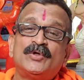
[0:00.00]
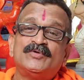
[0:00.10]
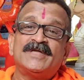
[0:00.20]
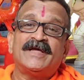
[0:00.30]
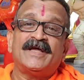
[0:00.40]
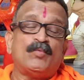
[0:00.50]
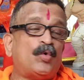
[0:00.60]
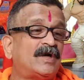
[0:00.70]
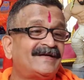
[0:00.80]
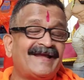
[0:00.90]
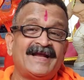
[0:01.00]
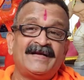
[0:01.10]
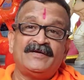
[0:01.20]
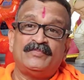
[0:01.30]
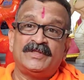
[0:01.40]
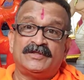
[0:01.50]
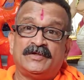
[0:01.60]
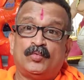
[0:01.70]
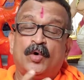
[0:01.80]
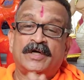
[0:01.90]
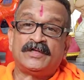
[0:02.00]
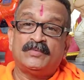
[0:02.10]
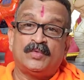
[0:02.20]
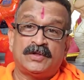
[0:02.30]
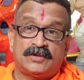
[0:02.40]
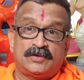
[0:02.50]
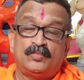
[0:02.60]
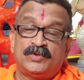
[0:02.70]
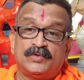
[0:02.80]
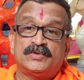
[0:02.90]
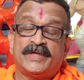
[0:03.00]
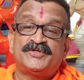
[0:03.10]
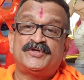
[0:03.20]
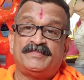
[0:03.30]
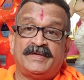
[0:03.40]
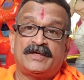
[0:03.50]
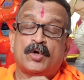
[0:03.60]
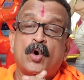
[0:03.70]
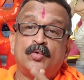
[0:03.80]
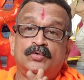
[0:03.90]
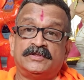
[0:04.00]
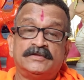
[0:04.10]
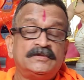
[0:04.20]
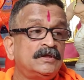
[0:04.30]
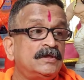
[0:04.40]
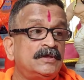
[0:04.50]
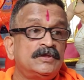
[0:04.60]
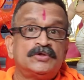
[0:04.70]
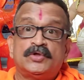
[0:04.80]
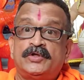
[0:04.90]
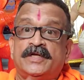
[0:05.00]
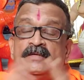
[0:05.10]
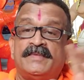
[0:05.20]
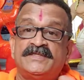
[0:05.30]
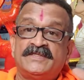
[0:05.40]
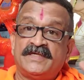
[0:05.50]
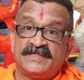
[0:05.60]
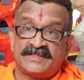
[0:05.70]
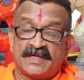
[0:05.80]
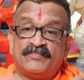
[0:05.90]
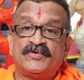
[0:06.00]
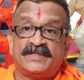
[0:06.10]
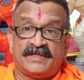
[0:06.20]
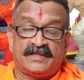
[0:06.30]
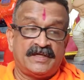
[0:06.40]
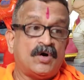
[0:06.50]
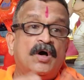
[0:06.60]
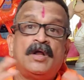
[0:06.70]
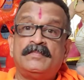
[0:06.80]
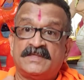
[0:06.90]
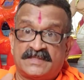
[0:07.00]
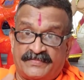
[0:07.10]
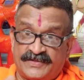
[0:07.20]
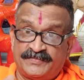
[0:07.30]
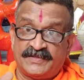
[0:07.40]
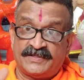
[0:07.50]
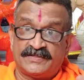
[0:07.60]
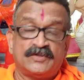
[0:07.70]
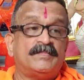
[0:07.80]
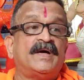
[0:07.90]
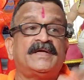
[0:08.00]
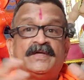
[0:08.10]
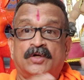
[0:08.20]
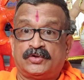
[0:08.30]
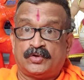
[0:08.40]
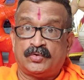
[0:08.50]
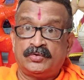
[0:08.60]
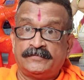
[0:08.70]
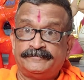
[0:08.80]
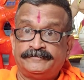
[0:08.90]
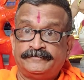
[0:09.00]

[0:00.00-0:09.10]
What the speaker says: So it was like a water cannon with the water which was extremely cold. So you can imagine the discomfort that they all must have experienced. So the monkey got thrown.